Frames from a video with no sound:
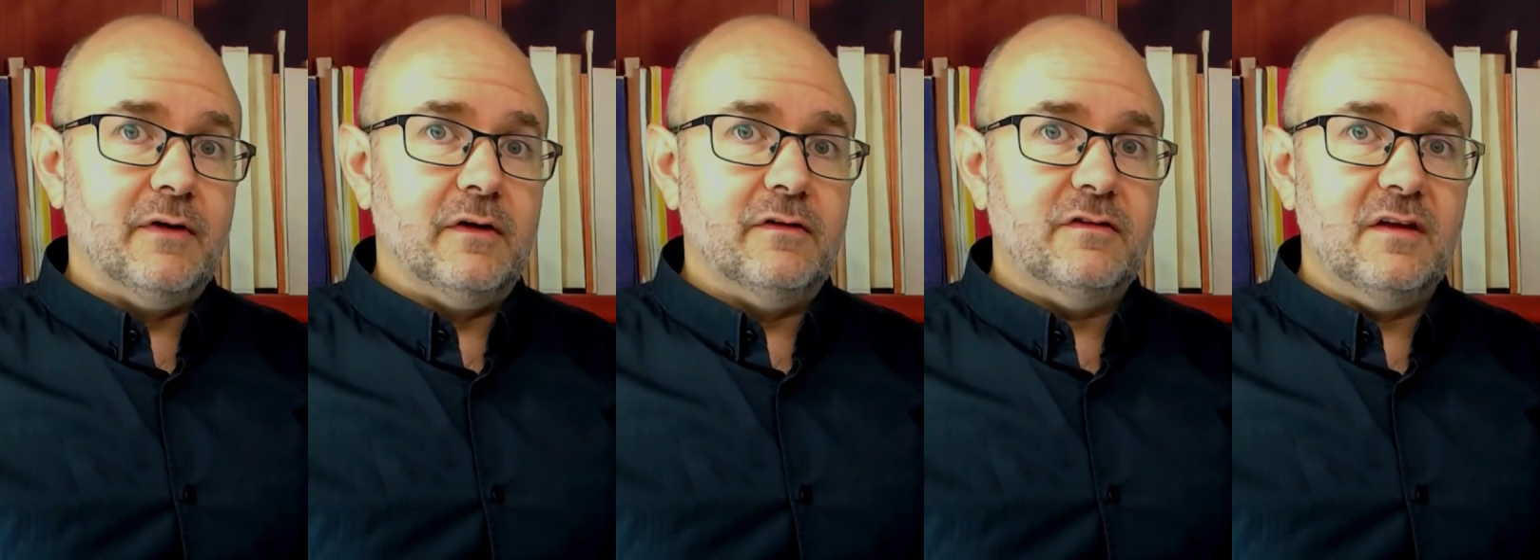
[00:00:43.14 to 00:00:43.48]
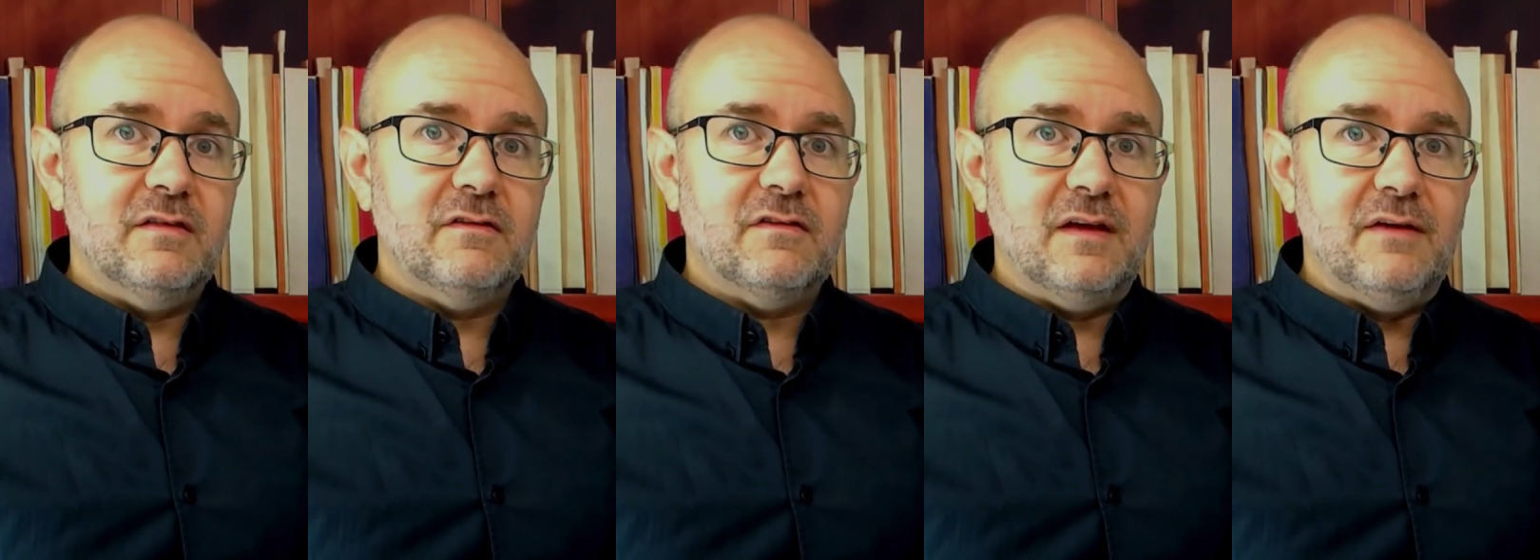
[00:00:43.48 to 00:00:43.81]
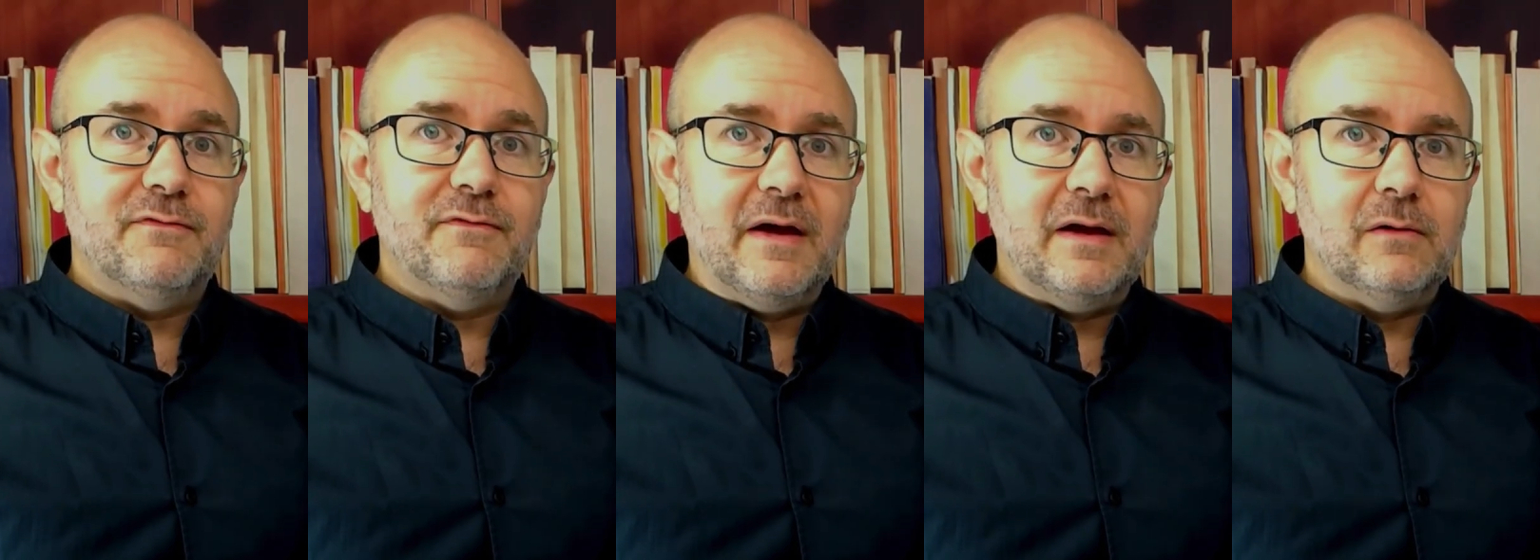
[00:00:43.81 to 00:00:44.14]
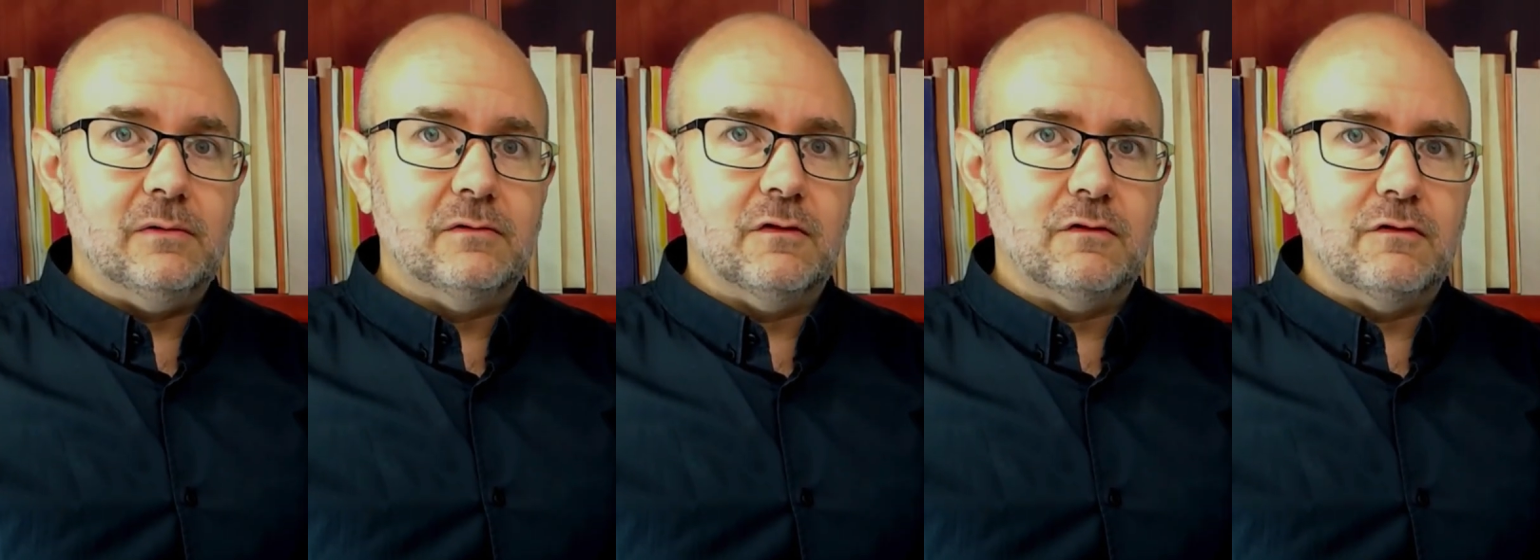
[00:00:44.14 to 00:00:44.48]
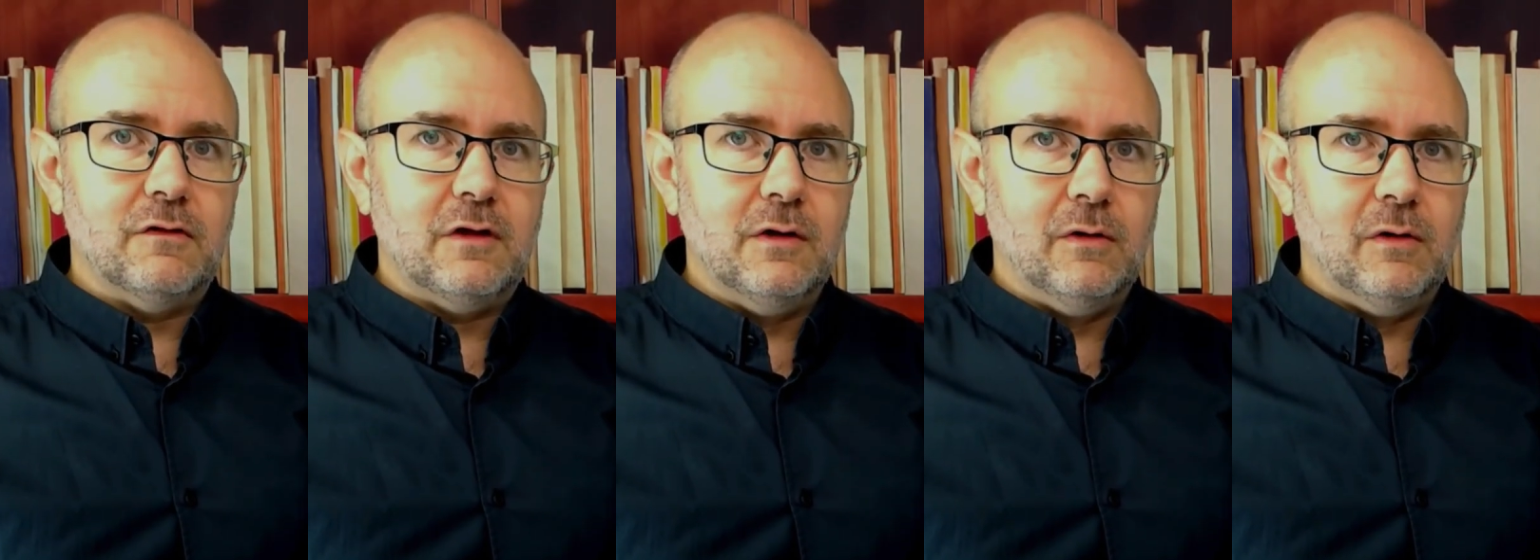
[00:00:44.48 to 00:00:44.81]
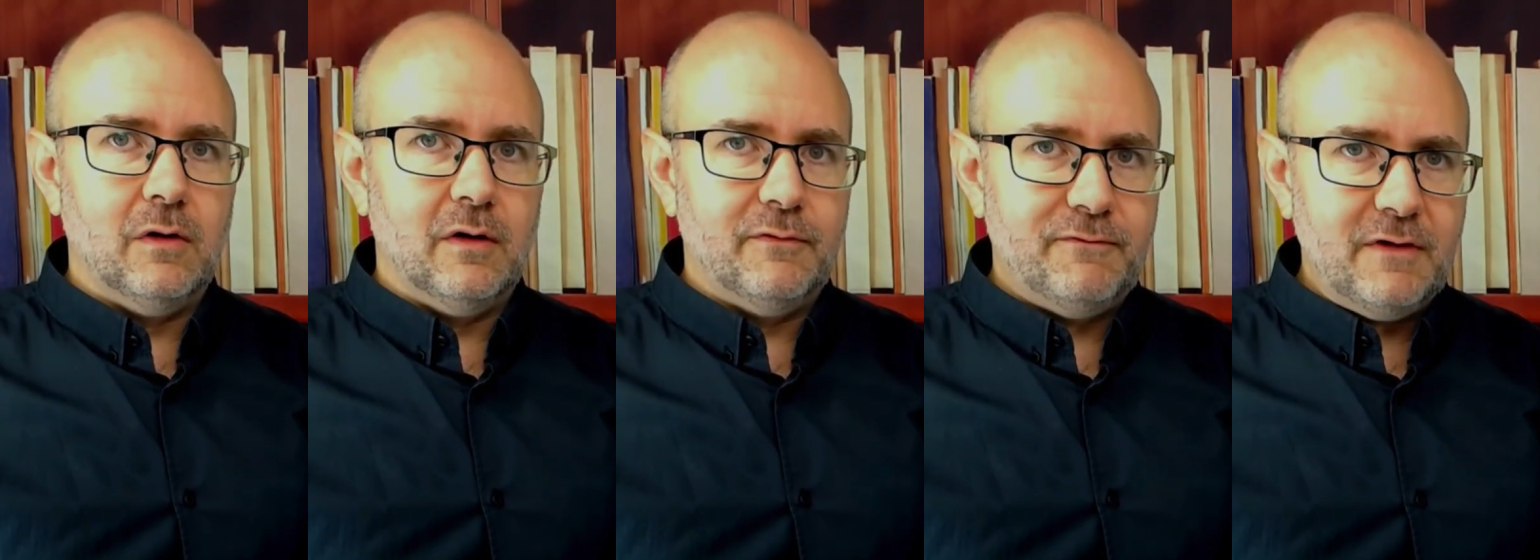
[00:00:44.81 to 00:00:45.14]
since he failed to
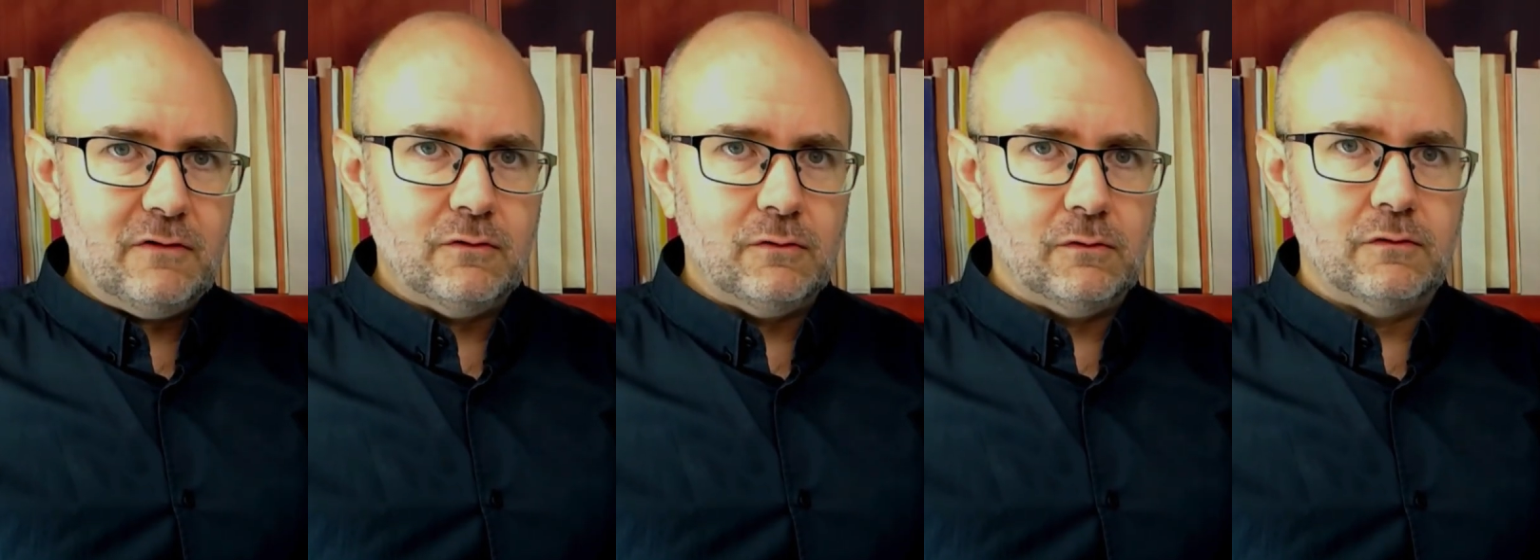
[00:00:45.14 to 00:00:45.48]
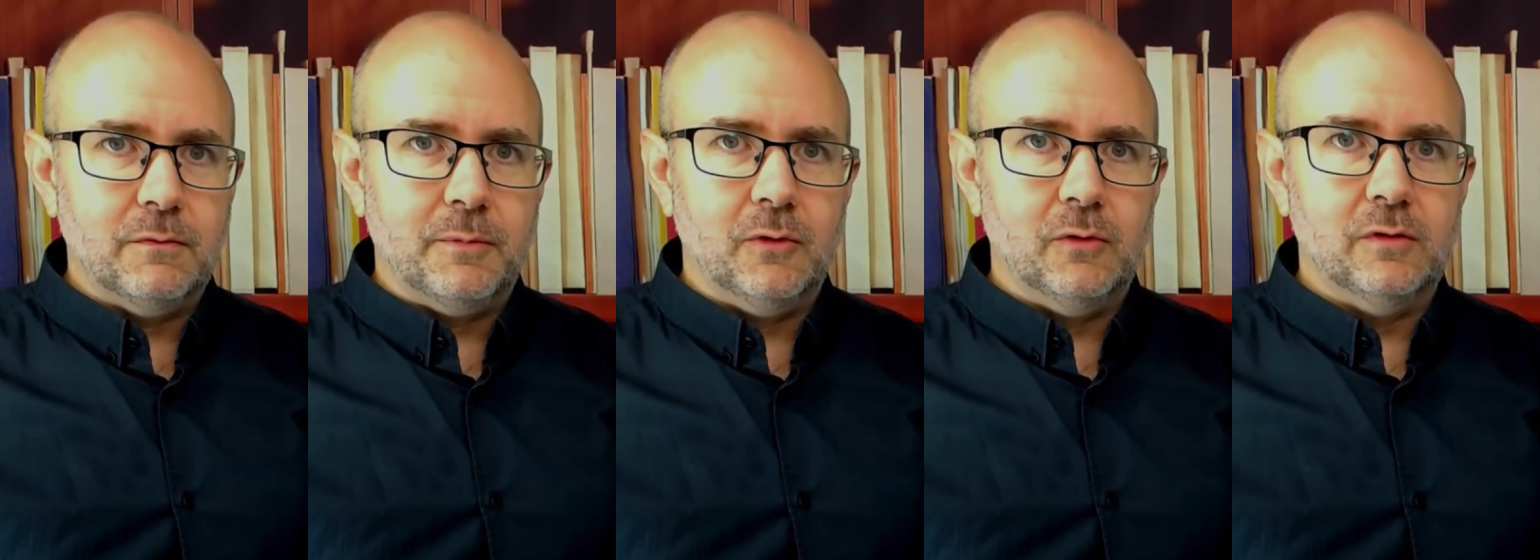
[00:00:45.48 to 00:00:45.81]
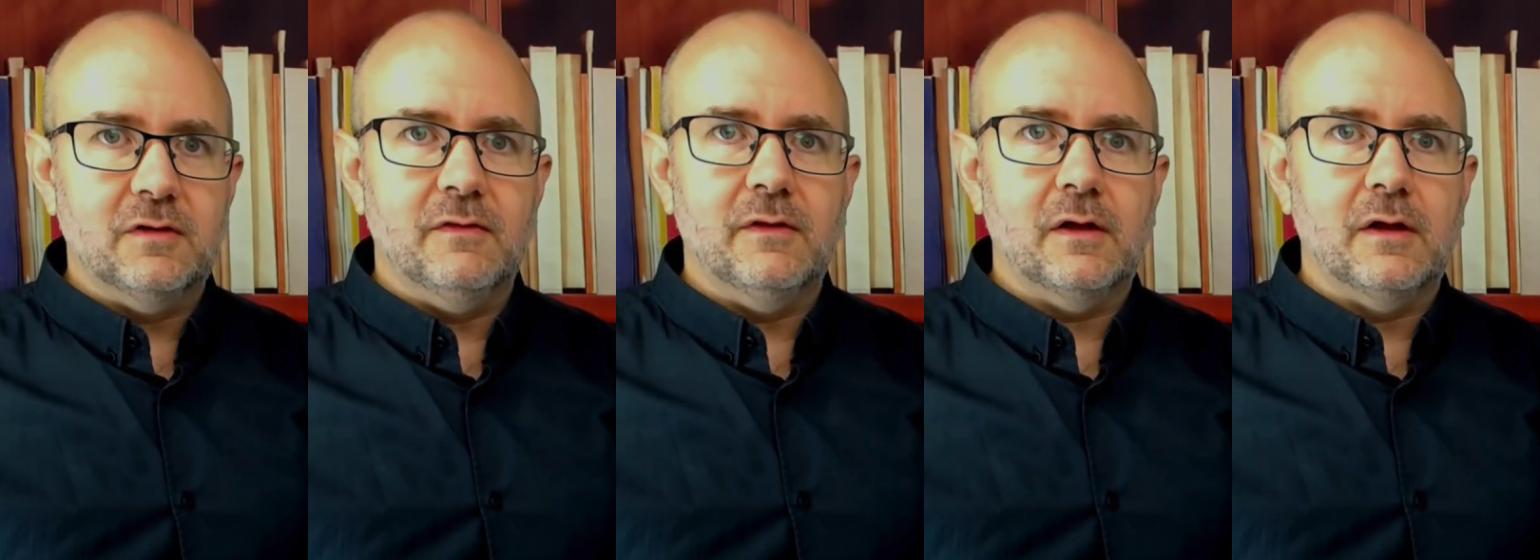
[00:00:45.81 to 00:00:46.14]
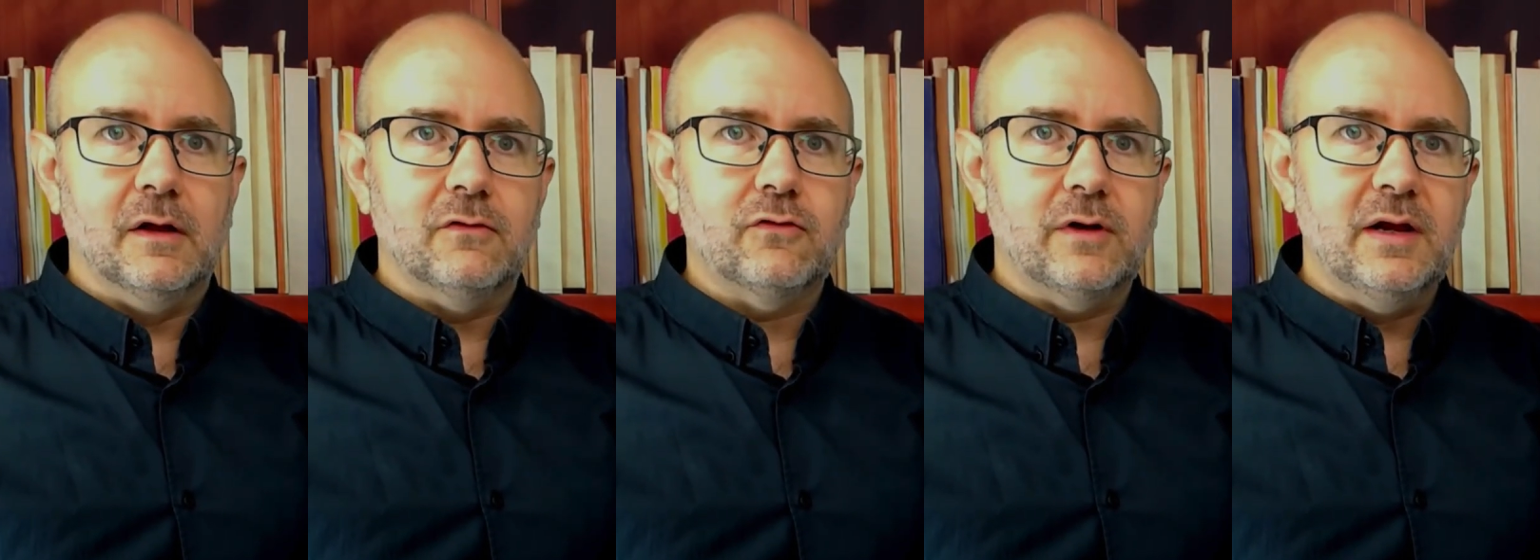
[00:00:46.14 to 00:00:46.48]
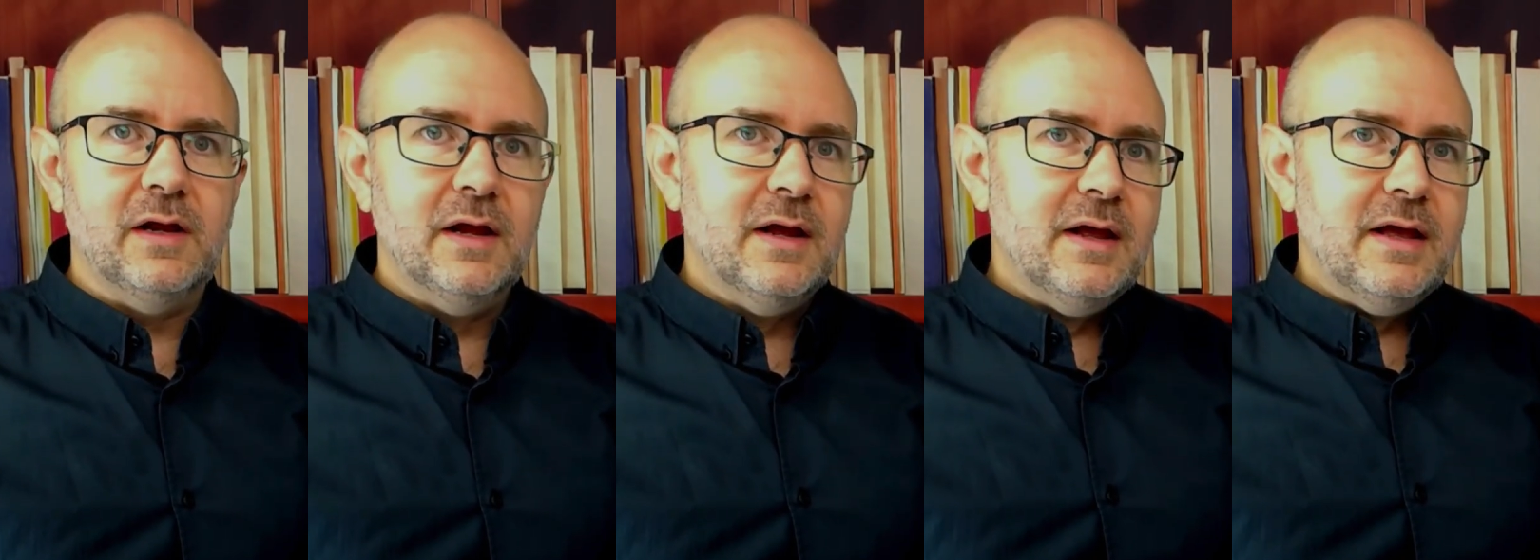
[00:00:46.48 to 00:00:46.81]
secure official support in the country,